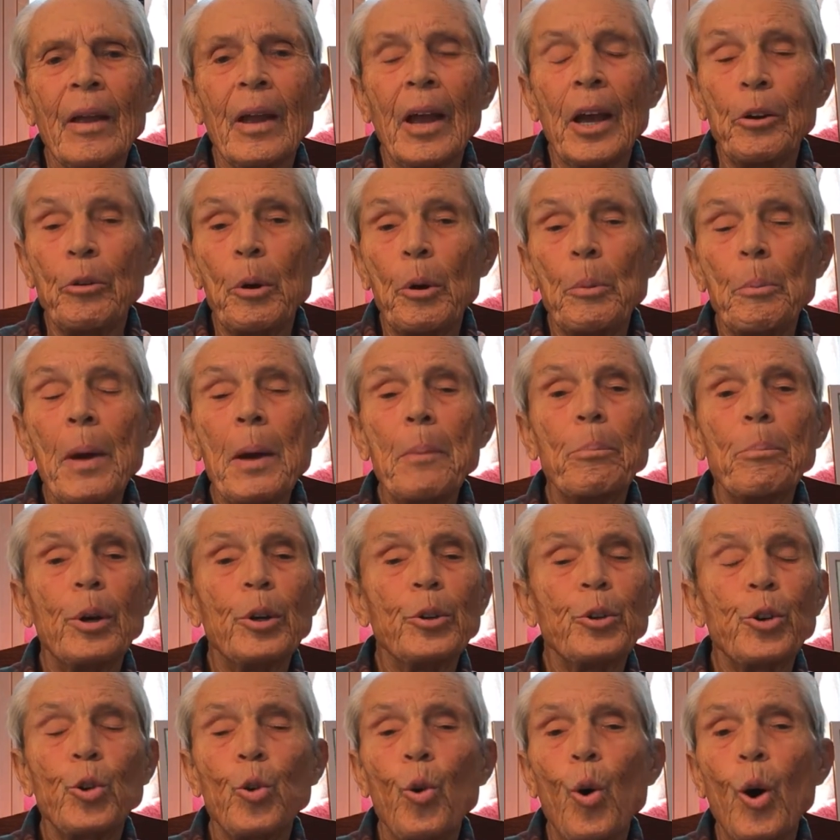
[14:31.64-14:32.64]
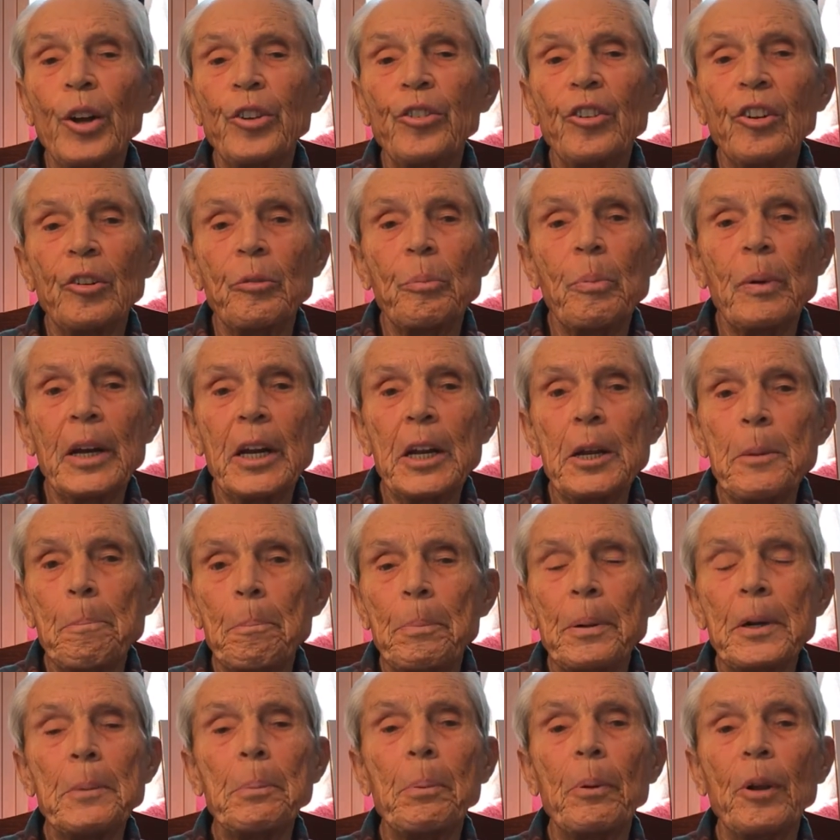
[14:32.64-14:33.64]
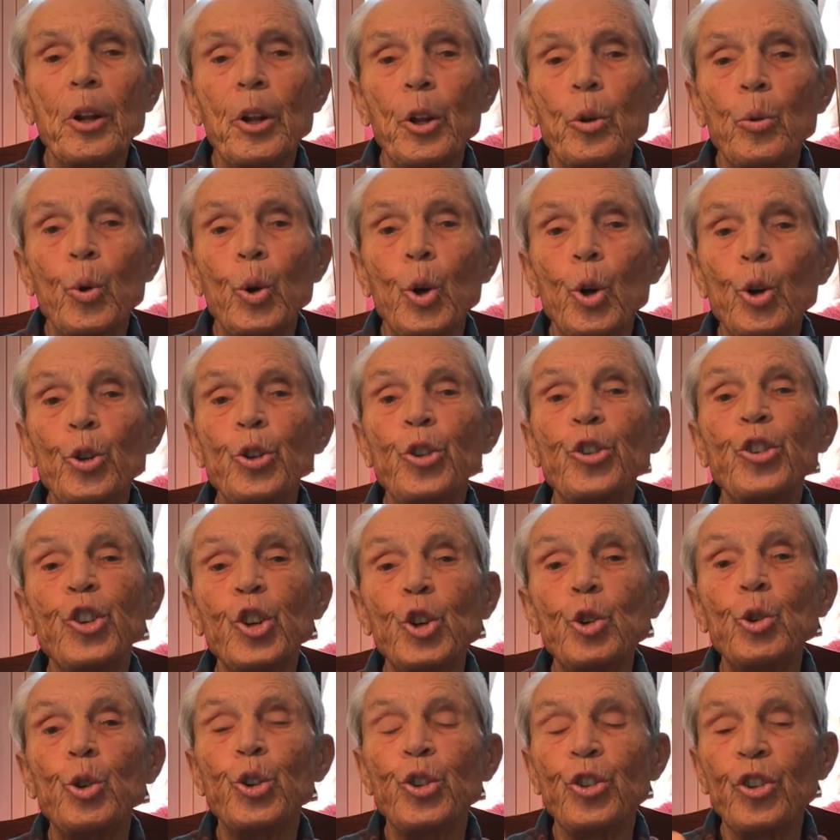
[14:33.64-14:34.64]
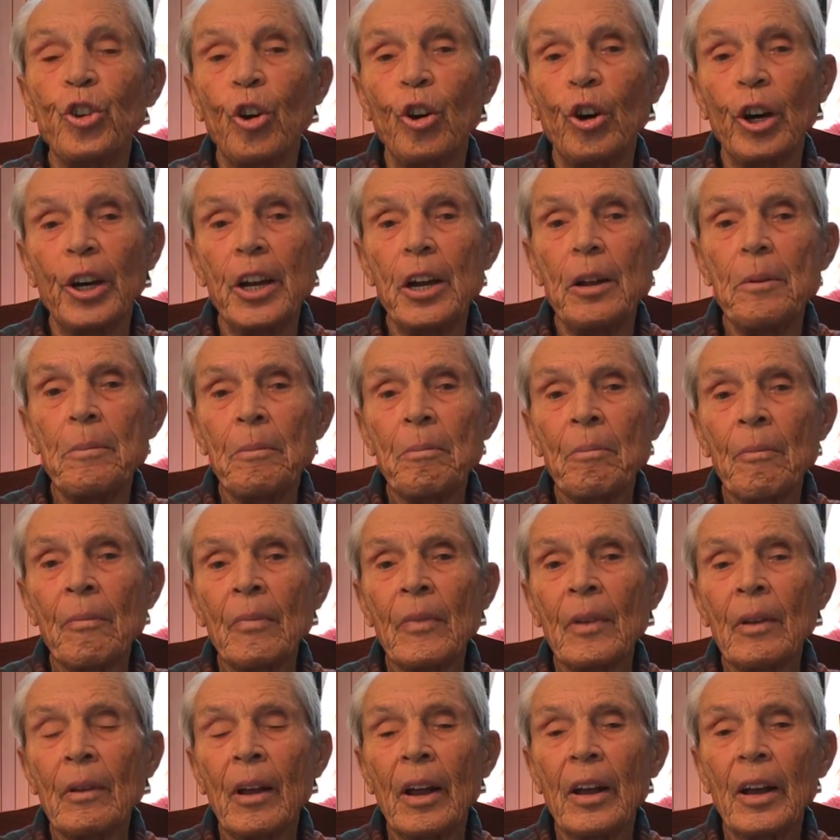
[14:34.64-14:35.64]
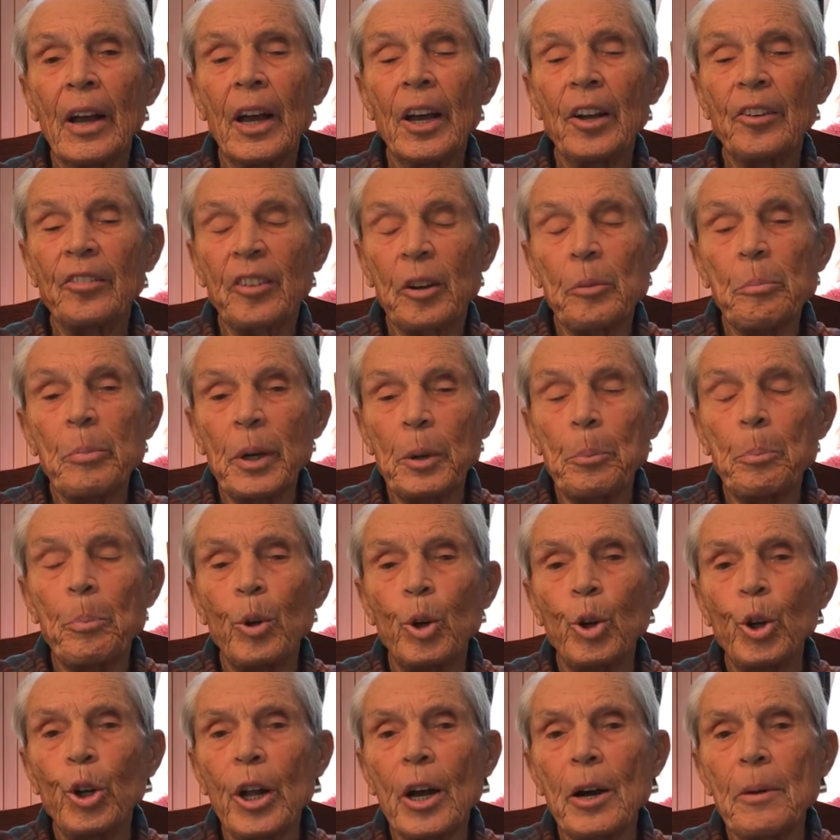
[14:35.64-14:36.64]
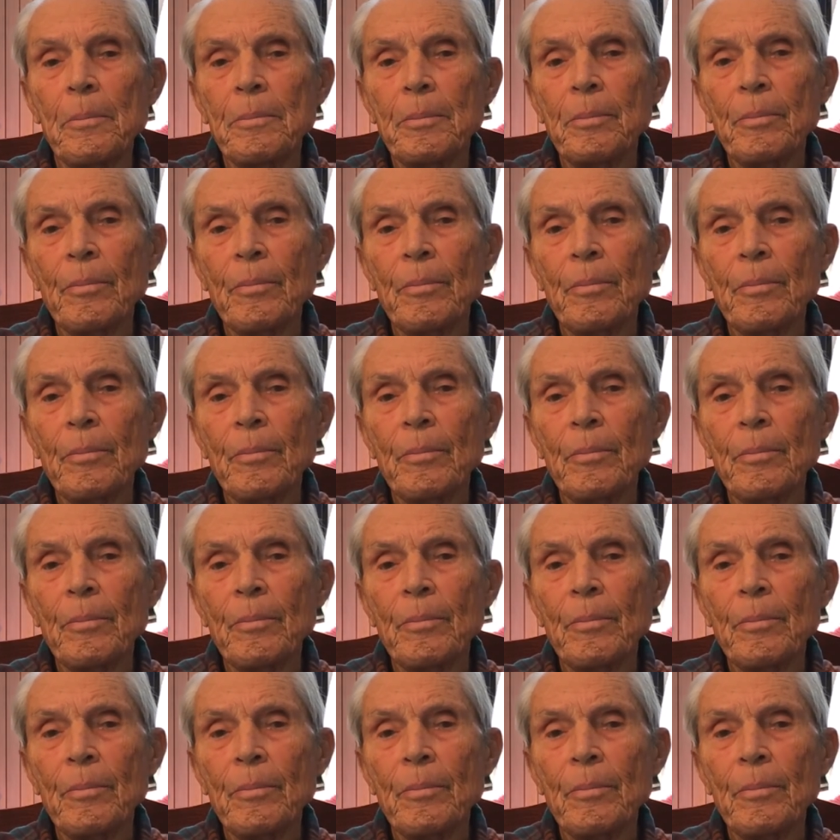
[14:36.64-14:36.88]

And remember, twice as many people in the world suicide as commit murder.